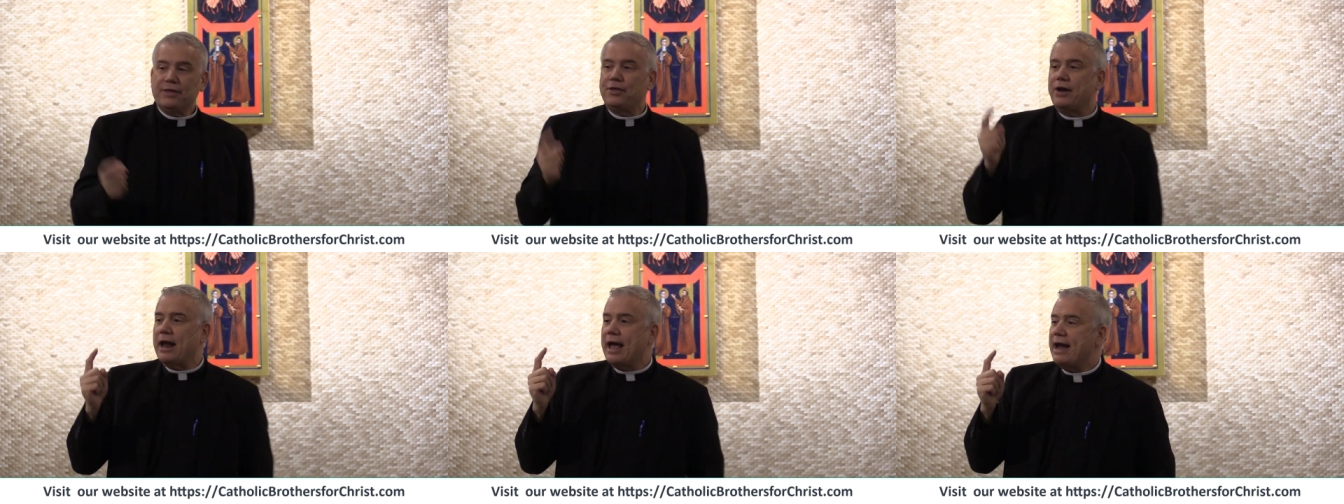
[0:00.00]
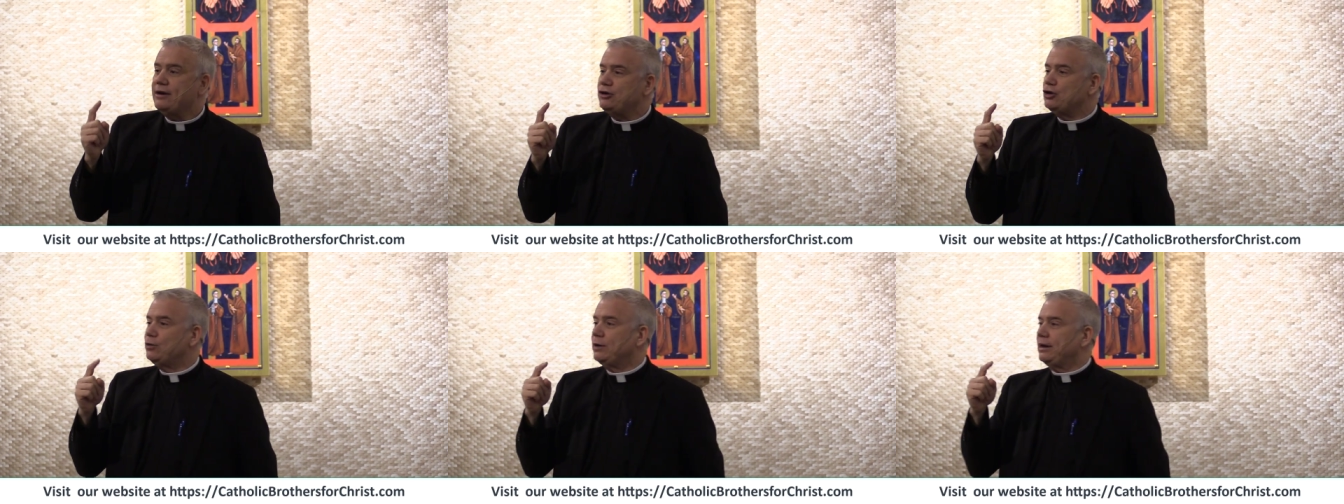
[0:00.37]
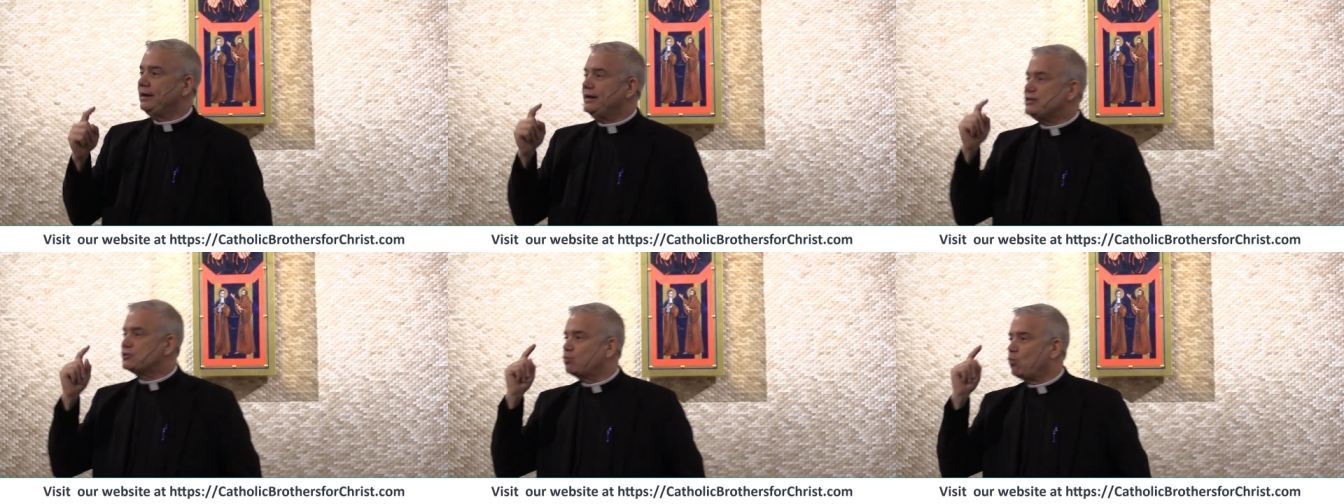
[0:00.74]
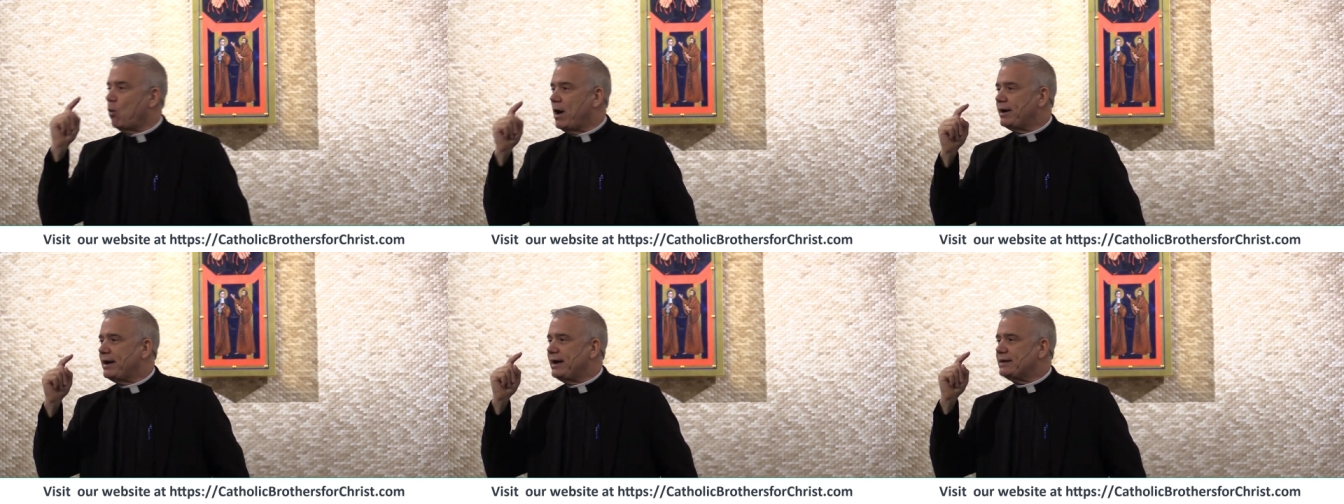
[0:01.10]
that I do at least
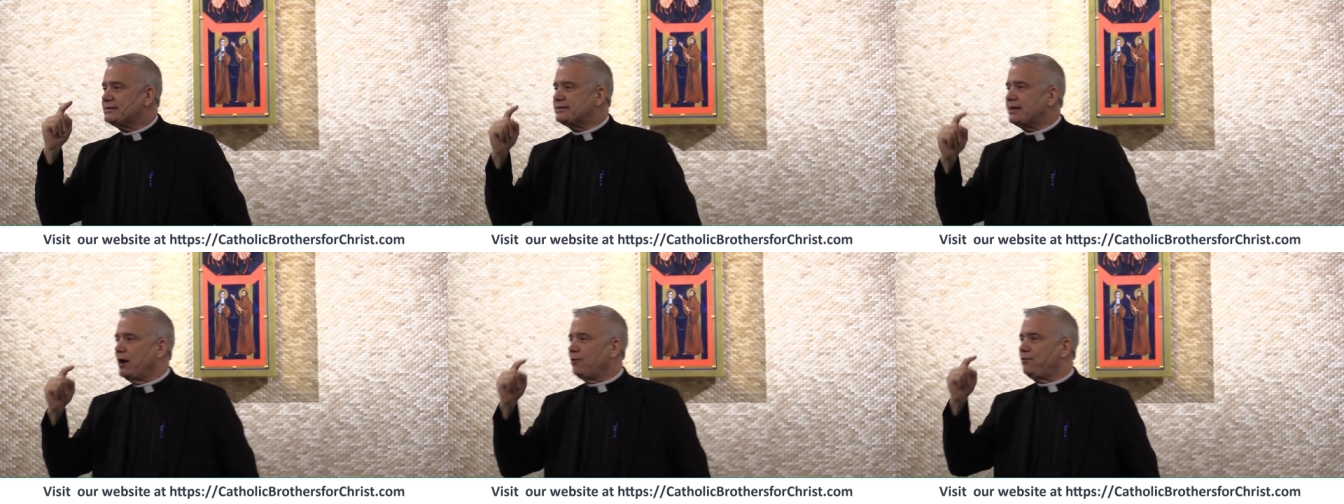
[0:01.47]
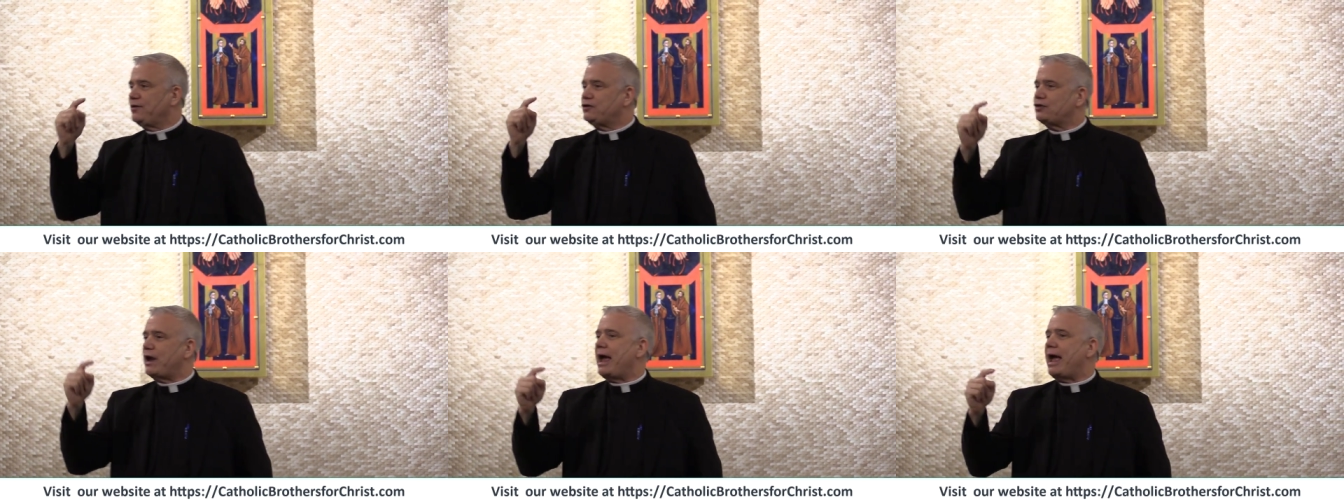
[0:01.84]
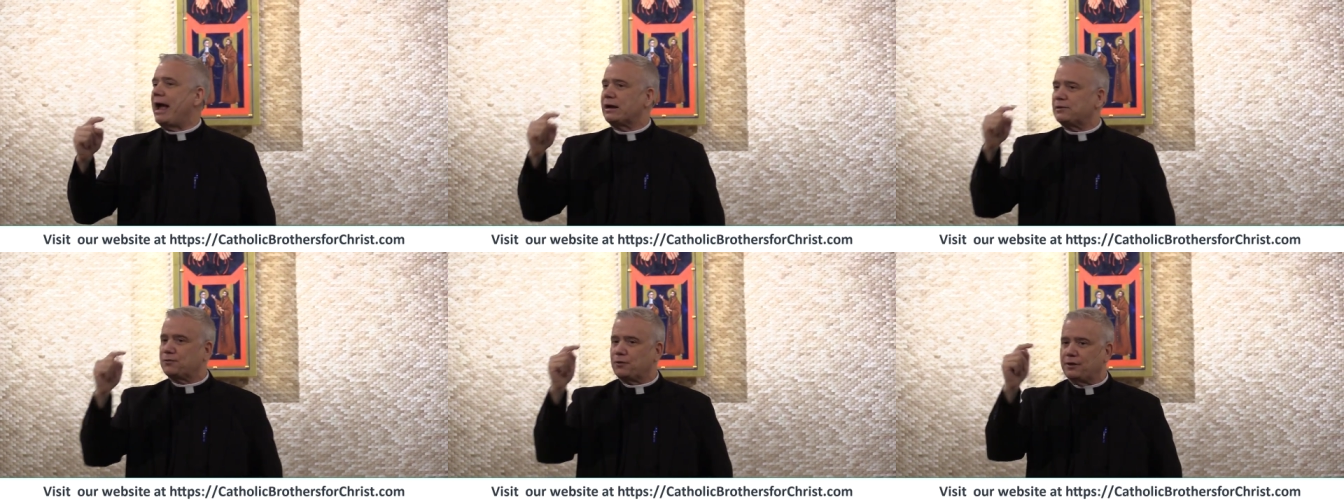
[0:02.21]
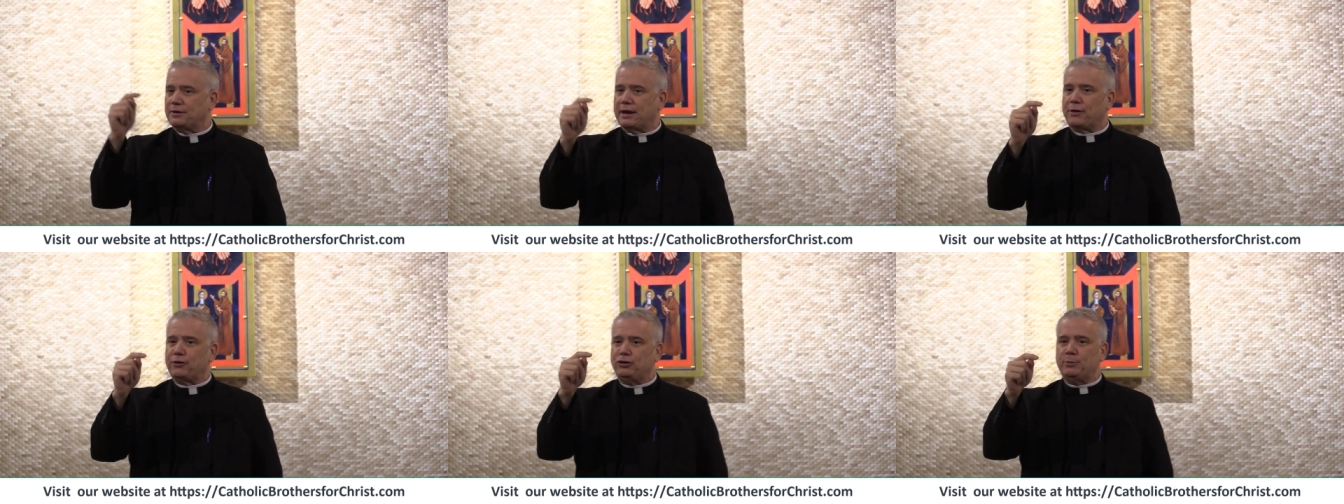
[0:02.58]
one unselfish act for
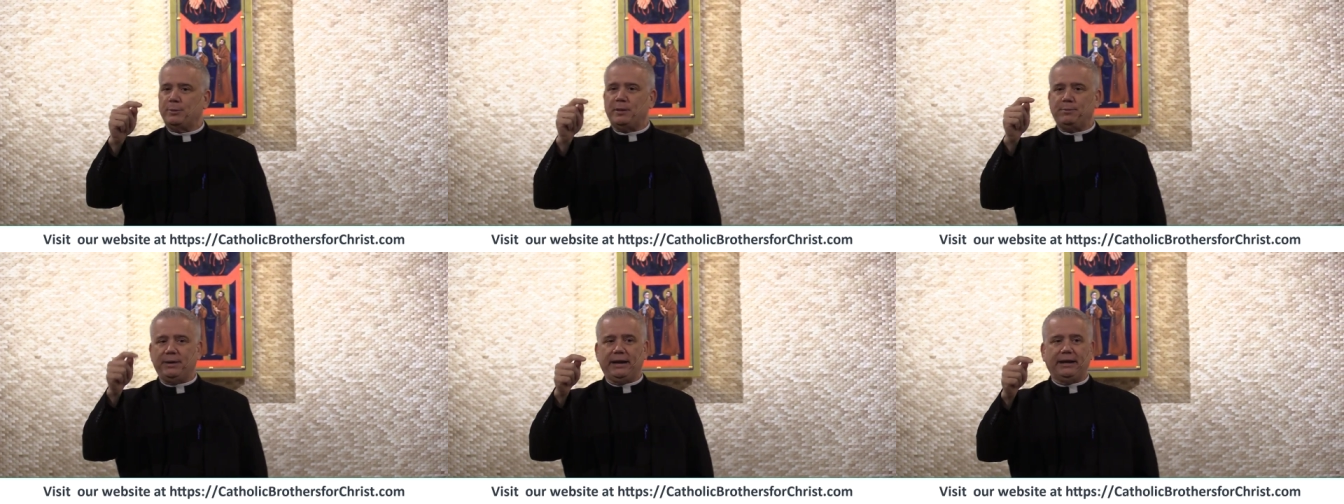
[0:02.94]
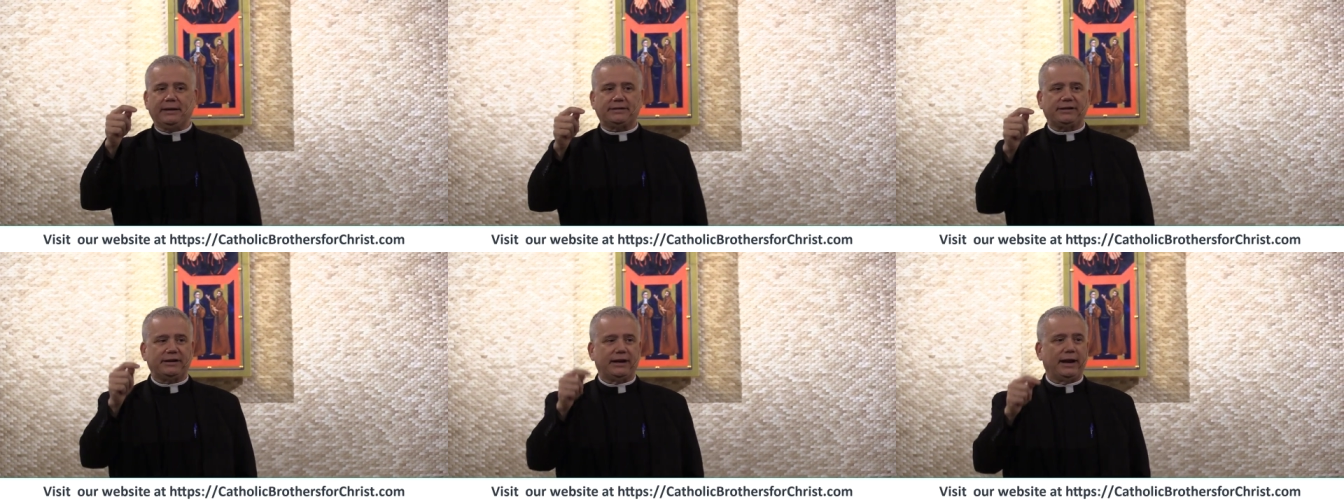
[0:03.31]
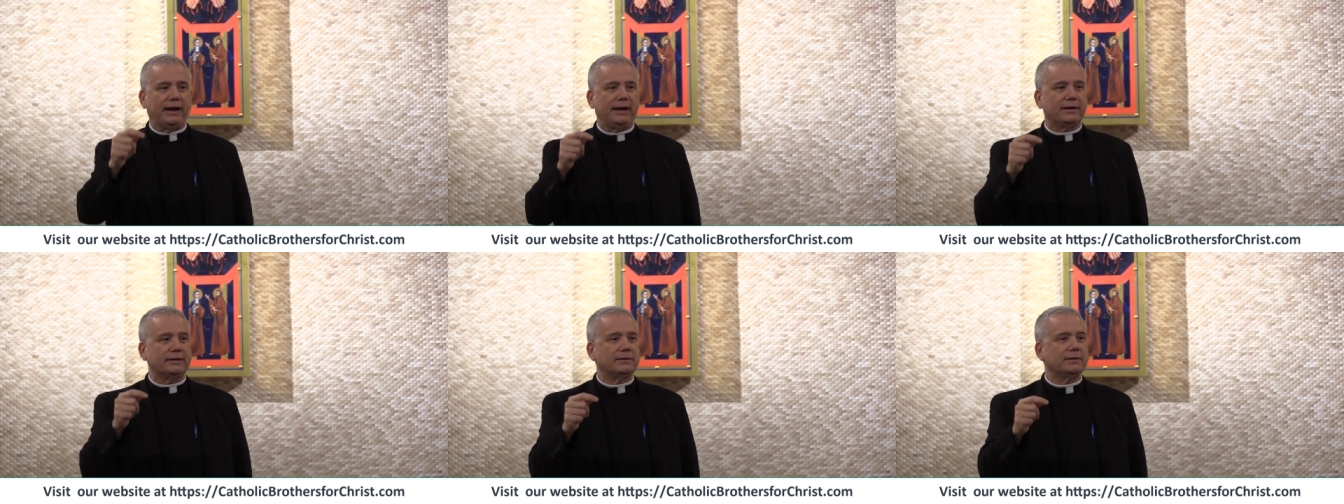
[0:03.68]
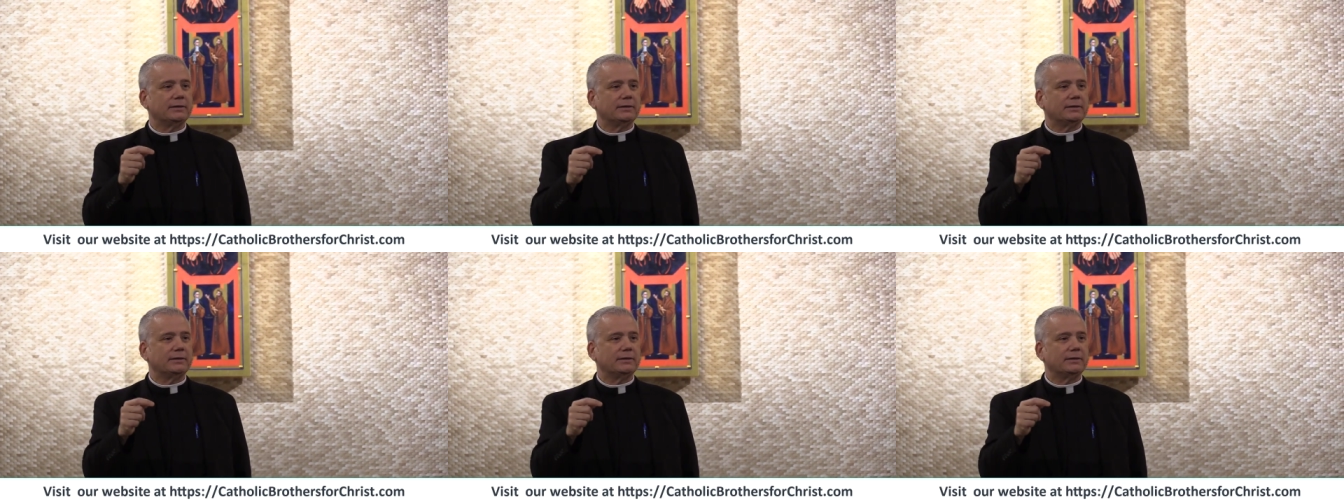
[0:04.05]
another human being today.